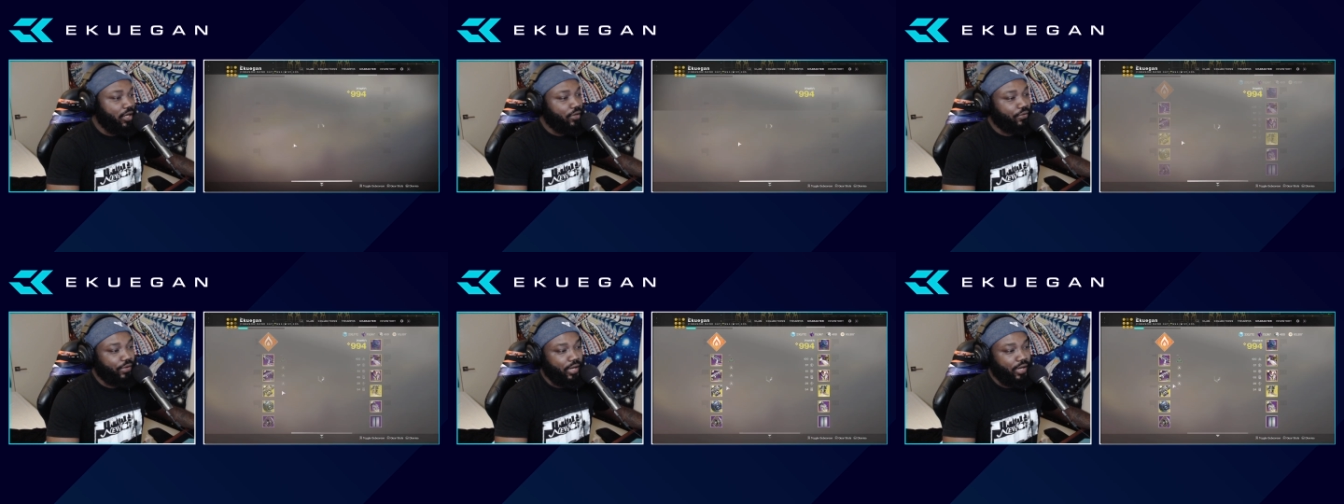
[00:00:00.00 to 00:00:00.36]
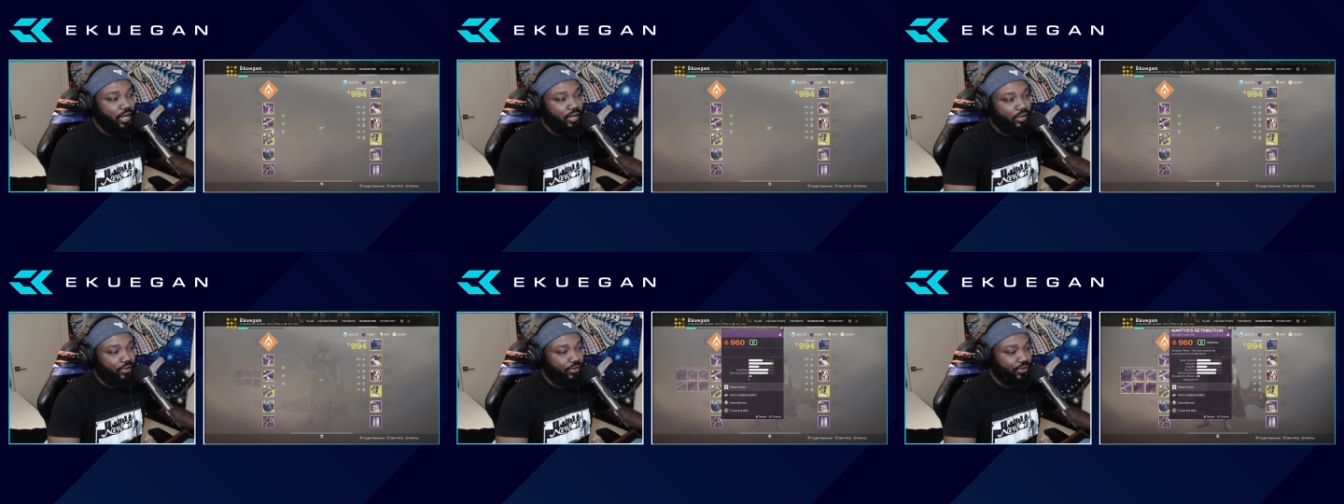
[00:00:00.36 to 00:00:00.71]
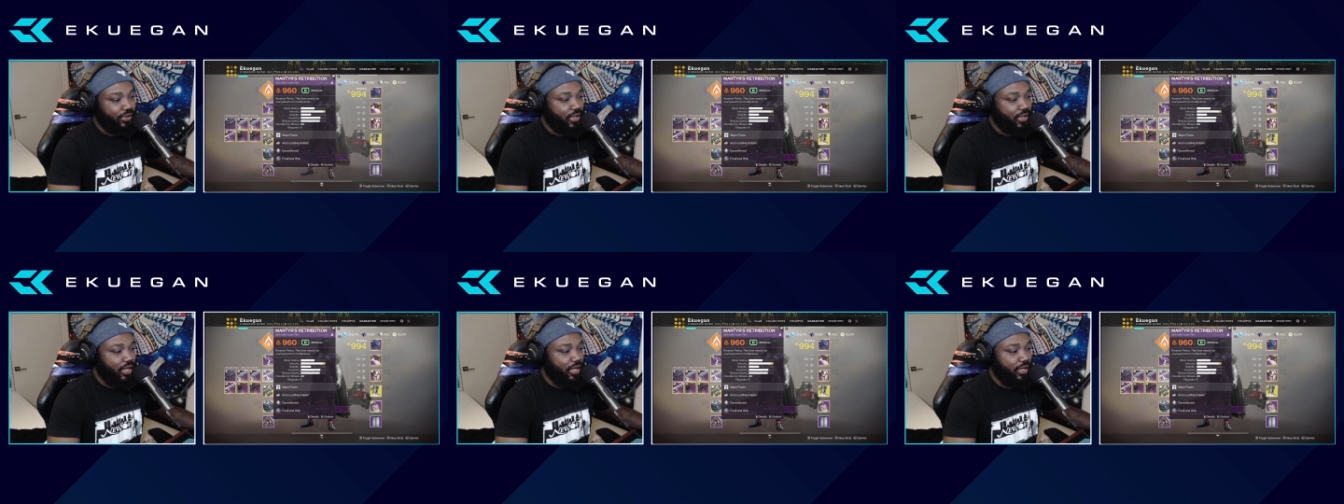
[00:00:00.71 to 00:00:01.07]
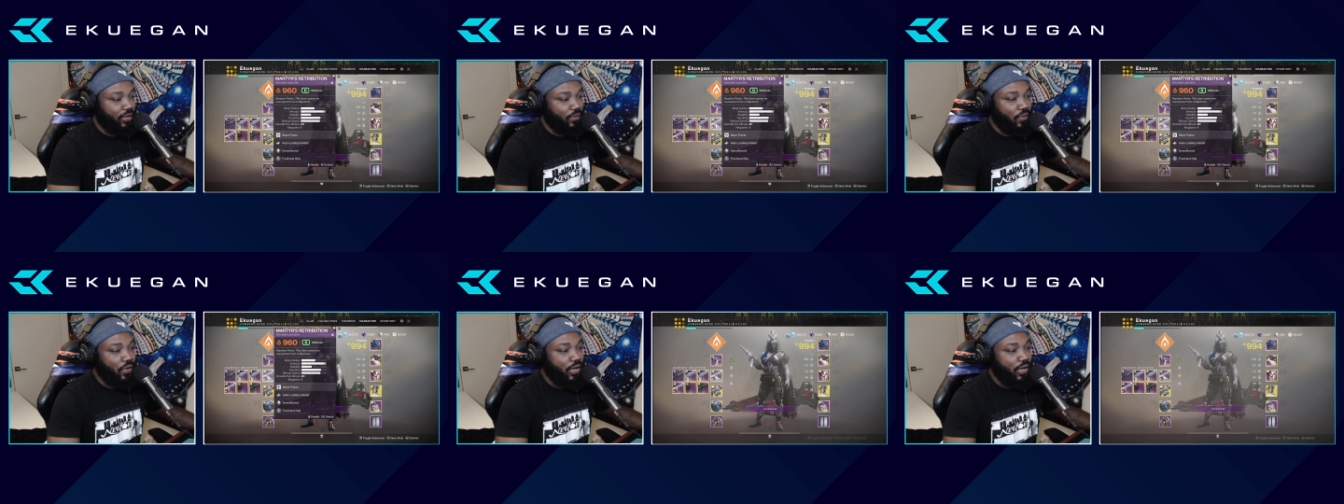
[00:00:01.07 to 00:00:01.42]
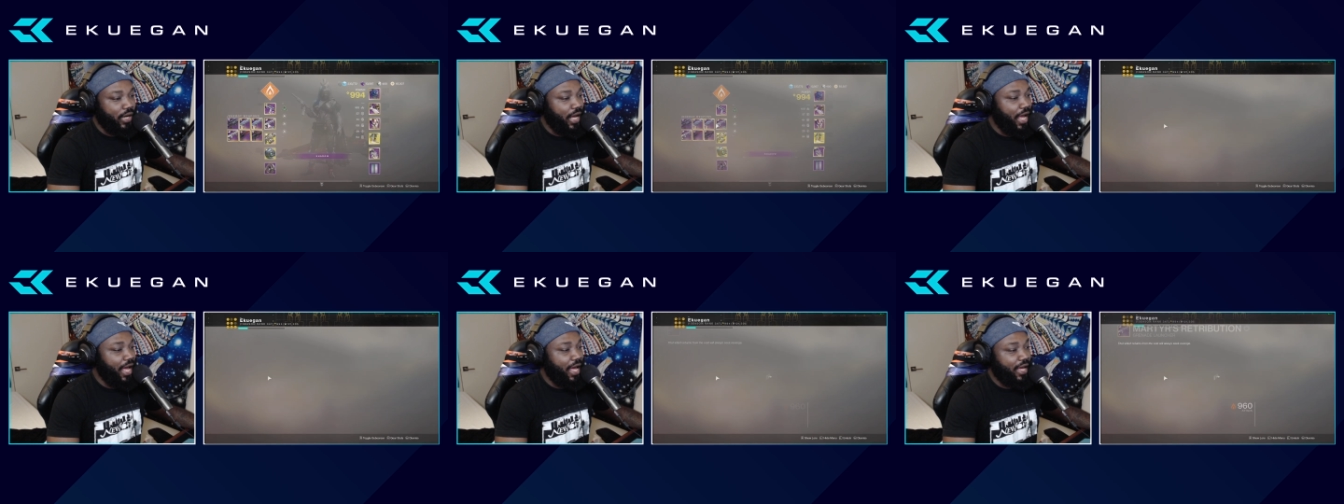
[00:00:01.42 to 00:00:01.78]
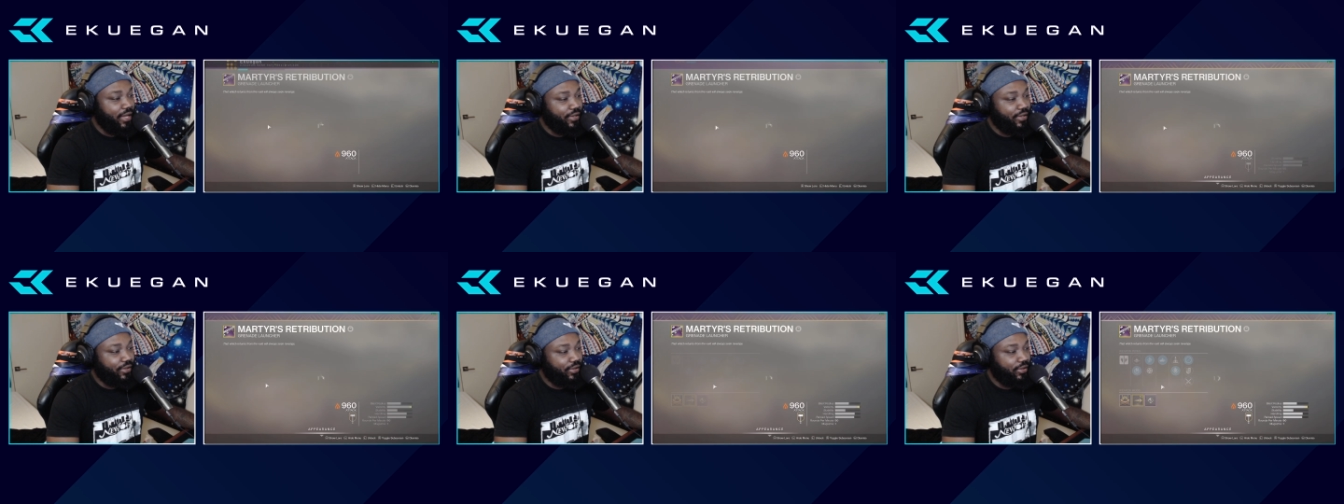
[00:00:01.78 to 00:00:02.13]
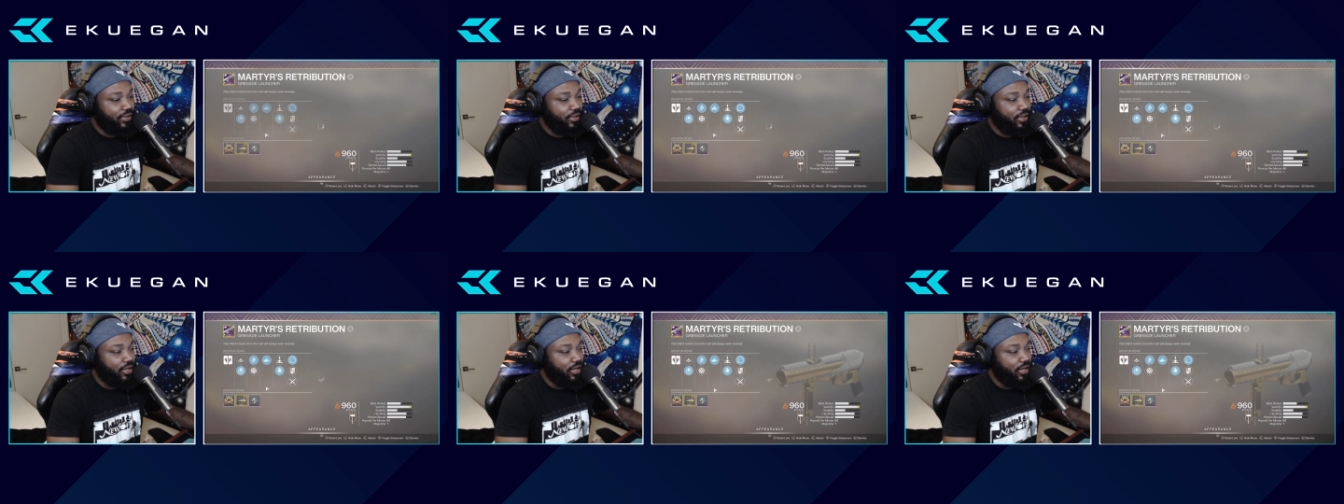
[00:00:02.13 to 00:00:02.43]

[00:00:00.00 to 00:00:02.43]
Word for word: grenade launchers set here. One has